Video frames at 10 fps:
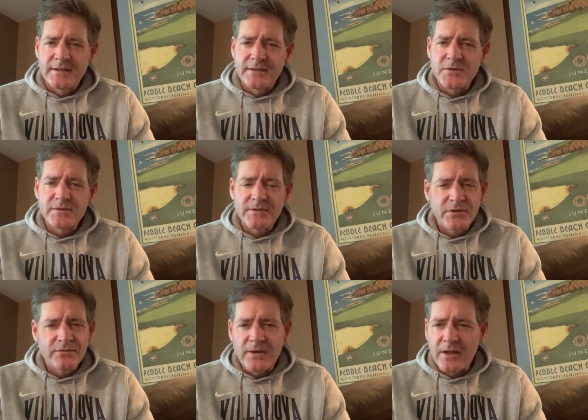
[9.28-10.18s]
Those of you
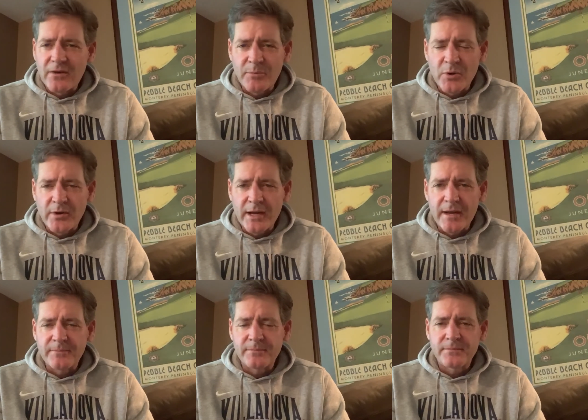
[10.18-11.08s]
who follow our
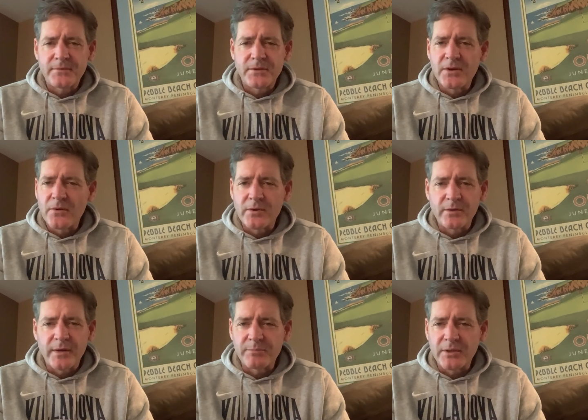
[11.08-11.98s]
program, you know what a
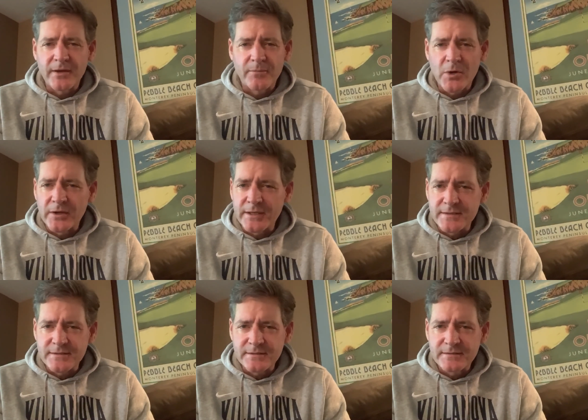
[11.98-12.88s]
great player Mark
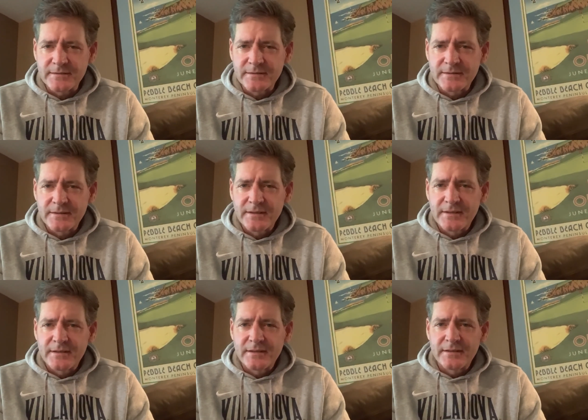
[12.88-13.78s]
is.
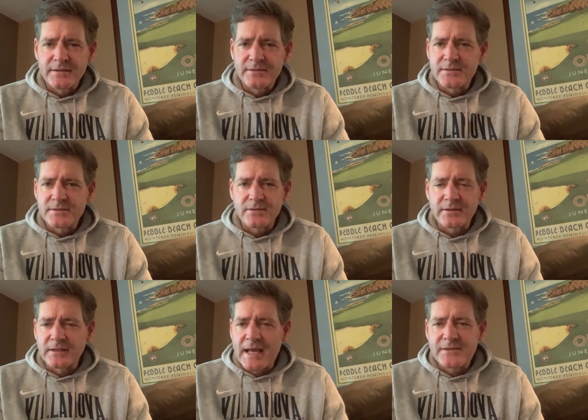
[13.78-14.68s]
Just look
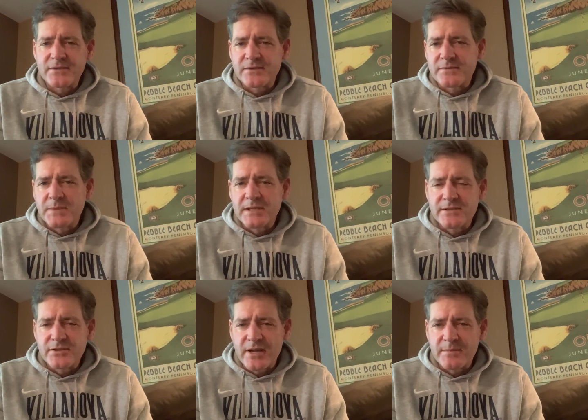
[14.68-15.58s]
at last year's Big
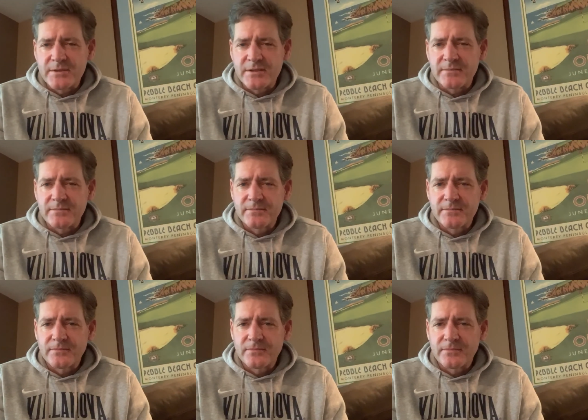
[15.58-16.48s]
East Championship,
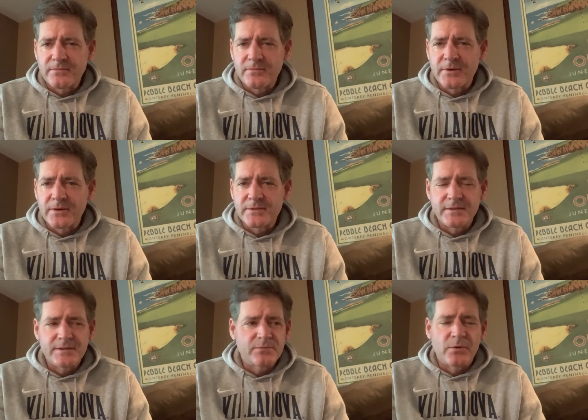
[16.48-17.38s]
where
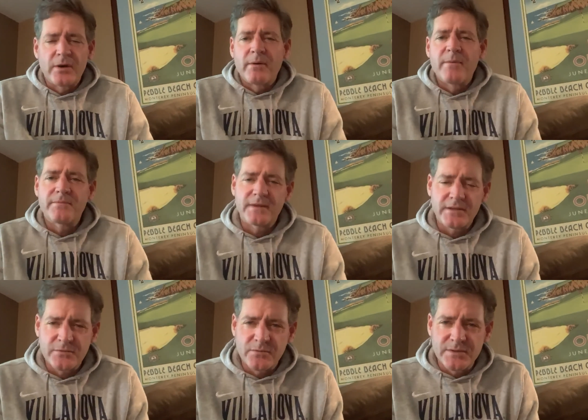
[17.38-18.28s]
his runner up
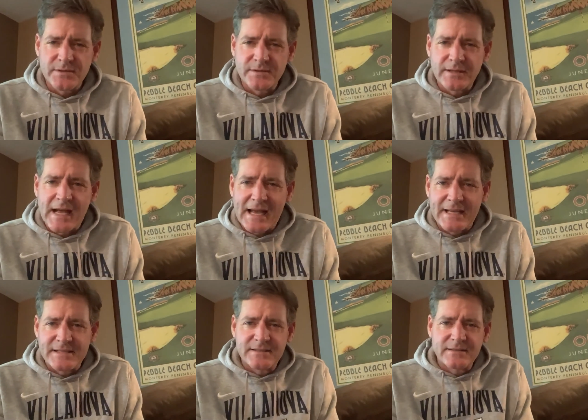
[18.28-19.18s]
finish was the
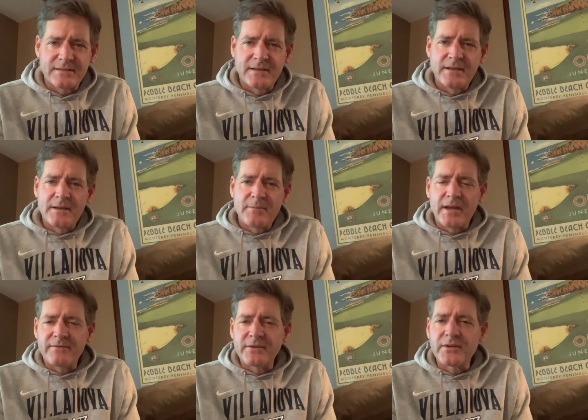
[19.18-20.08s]
highest
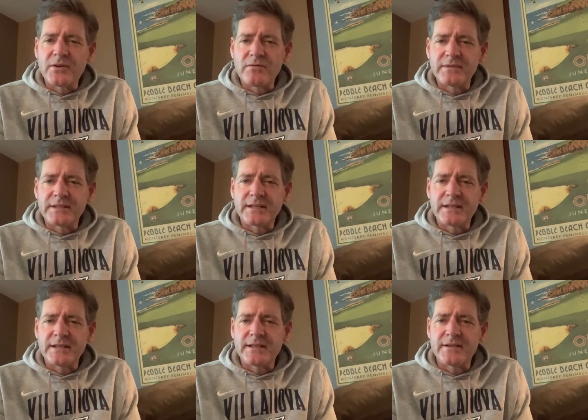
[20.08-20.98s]
by Villanova
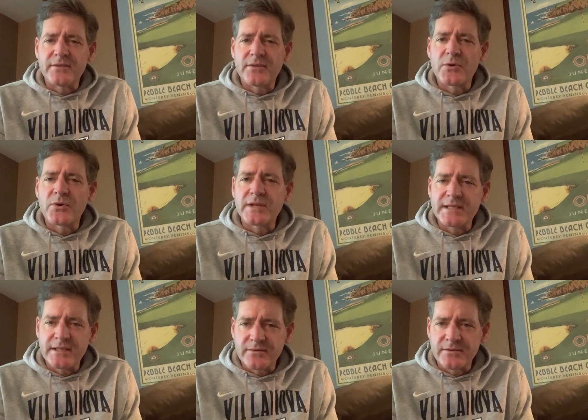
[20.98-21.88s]
in 30
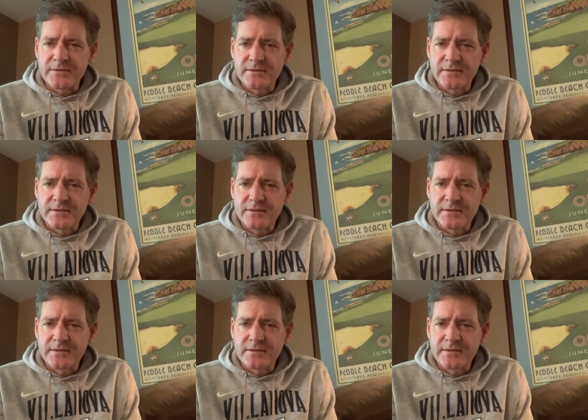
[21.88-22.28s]
years.